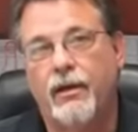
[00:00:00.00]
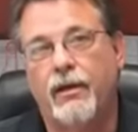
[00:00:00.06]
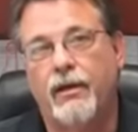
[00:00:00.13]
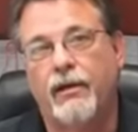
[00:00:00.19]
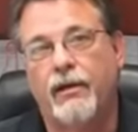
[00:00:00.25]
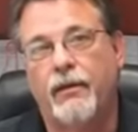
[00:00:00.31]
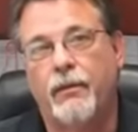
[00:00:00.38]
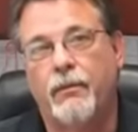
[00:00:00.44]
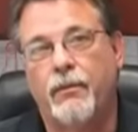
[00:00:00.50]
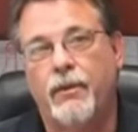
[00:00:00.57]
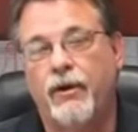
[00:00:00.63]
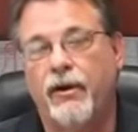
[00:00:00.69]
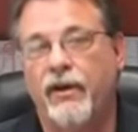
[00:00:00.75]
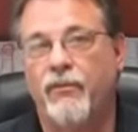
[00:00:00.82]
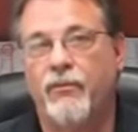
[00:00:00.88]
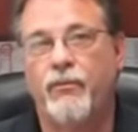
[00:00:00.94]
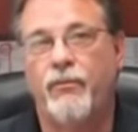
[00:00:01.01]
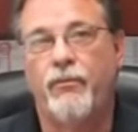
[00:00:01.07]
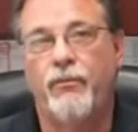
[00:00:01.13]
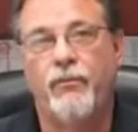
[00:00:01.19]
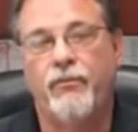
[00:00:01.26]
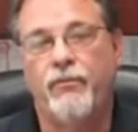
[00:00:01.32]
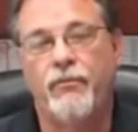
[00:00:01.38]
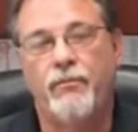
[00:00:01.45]
There have
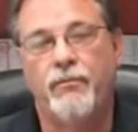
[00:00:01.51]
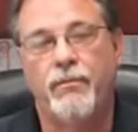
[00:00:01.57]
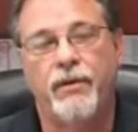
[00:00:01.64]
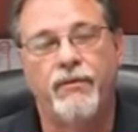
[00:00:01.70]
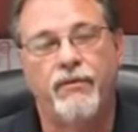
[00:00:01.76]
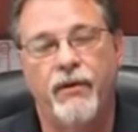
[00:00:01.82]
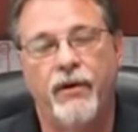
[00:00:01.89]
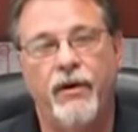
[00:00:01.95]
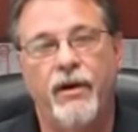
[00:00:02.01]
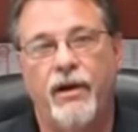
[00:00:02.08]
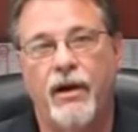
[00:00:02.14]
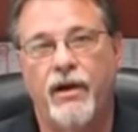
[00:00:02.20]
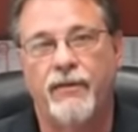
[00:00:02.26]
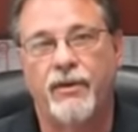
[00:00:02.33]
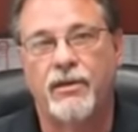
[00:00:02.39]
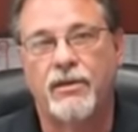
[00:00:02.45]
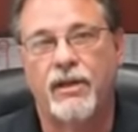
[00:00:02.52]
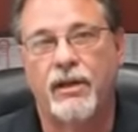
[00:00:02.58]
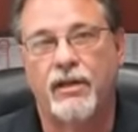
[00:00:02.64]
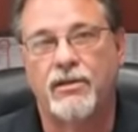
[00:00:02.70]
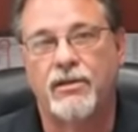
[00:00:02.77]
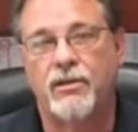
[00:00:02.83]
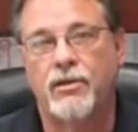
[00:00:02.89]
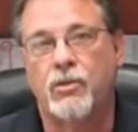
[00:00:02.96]
been very obvious
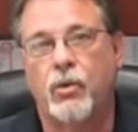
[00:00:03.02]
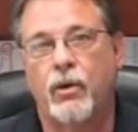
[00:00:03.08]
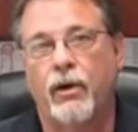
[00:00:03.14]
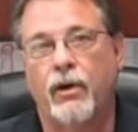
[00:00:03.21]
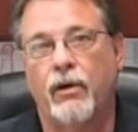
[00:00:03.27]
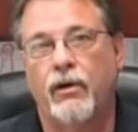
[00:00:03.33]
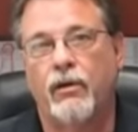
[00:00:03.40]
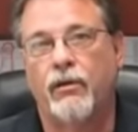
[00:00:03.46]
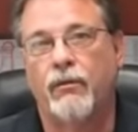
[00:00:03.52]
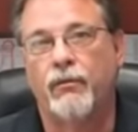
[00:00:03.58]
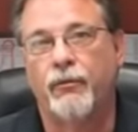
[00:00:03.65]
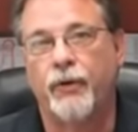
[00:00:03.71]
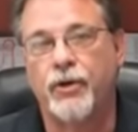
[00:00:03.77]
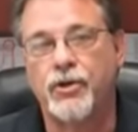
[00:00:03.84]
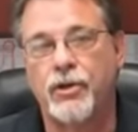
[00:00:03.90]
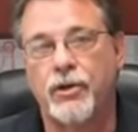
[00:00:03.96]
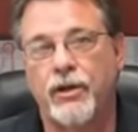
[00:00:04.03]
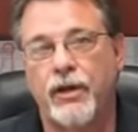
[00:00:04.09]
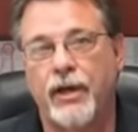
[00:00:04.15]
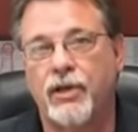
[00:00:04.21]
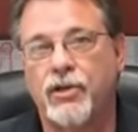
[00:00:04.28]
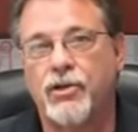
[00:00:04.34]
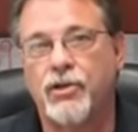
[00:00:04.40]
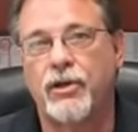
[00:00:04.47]
cases where friction
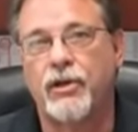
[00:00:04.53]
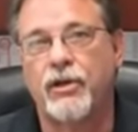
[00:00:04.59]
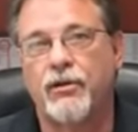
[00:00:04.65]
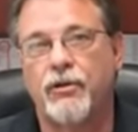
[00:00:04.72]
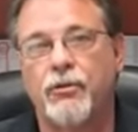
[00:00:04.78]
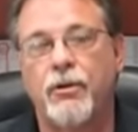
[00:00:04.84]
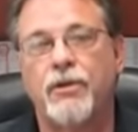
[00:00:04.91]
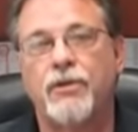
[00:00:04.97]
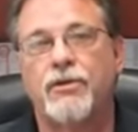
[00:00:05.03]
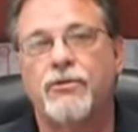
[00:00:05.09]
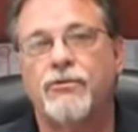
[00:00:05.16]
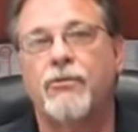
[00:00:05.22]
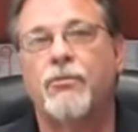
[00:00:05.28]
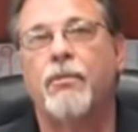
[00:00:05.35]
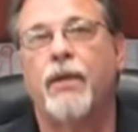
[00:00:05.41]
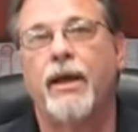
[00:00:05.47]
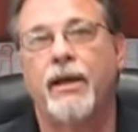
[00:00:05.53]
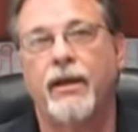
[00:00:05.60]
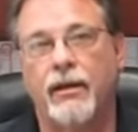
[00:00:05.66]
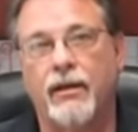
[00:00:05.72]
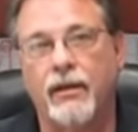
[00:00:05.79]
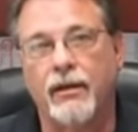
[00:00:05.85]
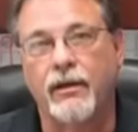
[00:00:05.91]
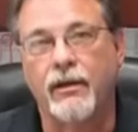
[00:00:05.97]
actually increases
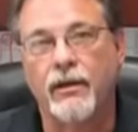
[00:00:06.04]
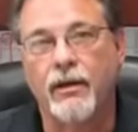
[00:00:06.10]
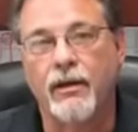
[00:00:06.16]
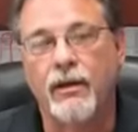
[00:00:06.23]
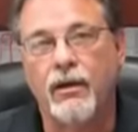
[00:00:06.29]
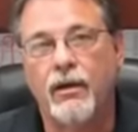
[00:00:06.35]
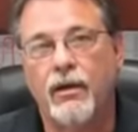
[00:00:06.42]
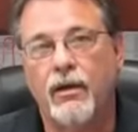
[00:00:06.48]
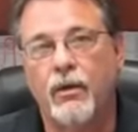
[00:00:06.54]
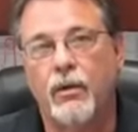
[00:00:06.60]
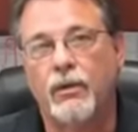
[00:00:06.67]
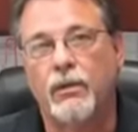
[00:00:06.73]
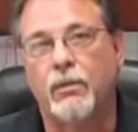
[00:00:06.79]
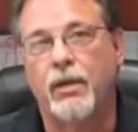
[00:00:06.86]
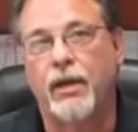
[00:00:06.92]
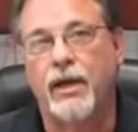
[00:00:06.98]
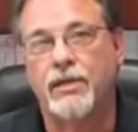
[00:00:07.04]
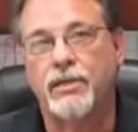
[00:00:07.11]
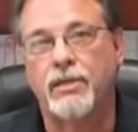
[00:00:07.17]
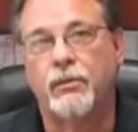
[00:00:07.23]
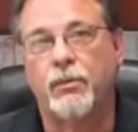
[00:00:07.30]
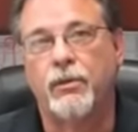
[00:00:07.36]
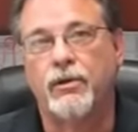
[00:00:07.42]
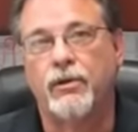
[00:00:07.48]
dramatically with the
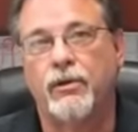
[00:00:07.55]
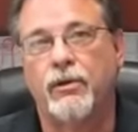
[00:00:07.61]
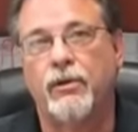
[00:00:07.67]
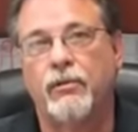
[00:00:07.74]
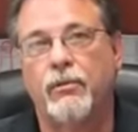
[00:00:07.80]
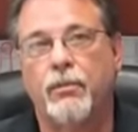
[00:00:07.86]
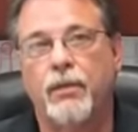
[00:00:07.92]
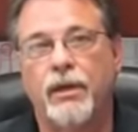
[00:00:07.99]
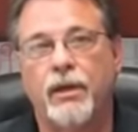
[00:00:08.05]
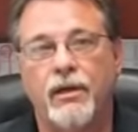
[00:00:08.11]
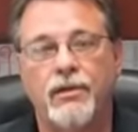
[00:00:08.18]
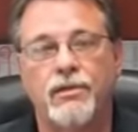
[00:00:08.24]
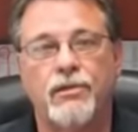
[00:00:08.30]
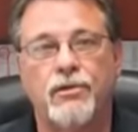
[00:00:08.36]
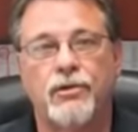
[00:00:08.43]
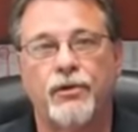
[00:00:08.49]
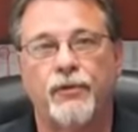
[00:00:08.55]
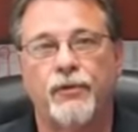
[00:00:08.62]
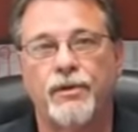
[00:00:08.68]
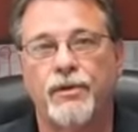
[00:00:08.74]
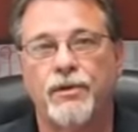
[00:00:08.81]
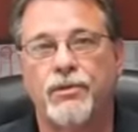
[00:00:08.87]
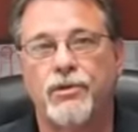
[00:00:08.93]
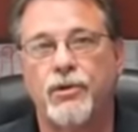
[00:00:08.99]
plastic material because the
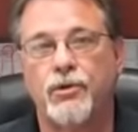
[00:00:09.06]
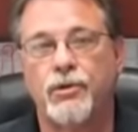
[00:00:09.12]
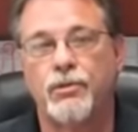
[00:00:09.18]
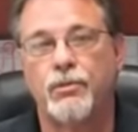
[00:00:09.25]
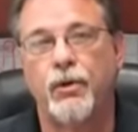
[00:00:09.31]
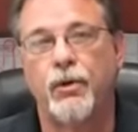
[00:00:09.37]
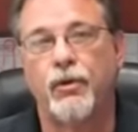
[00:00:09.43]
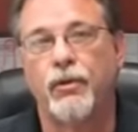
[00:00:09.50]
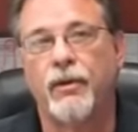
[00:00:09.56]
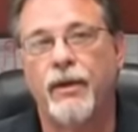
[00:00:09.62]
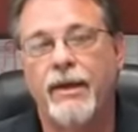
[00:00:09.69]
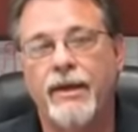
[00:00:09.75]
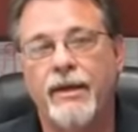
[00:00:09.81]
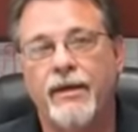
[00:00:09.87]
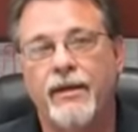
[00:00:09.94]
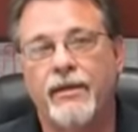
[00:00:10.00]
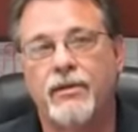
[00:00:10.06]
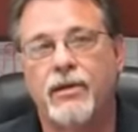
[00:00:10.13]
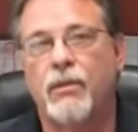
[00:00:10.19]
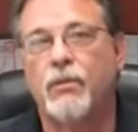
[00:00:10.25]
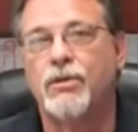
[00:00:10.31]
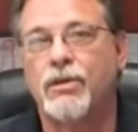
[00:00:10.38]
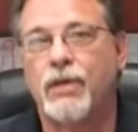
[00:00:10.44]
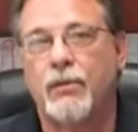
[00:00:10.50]
surface is too smooth. It's
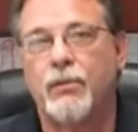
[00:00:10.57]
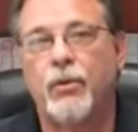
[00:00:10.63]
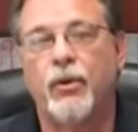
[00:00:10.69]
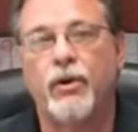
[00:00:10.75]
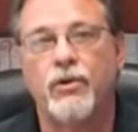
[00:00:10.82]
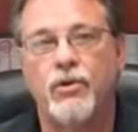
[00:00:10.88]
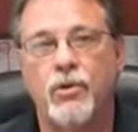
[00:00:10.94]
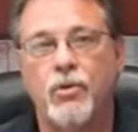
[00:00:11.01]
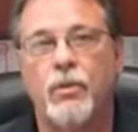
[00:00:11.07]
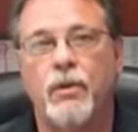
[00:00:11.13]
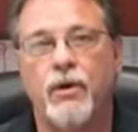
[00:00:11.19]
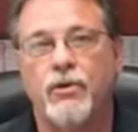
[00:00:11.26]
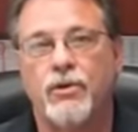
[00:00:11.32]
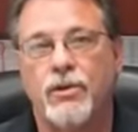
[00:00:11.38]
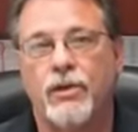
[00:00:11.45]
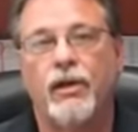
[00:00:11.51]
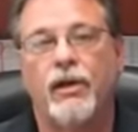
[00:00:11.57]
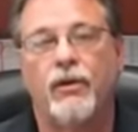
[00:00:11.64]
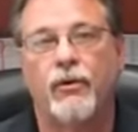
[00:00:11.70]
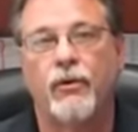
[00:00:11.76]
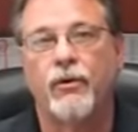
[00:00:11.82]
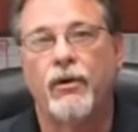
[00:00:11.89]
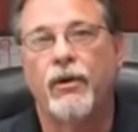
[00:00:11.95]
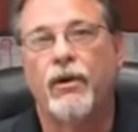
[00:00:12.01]
almost like putting two mirrors
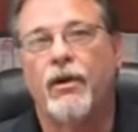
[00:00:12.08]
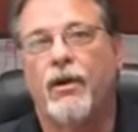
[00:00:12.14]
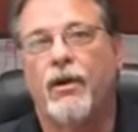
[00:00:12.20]
together.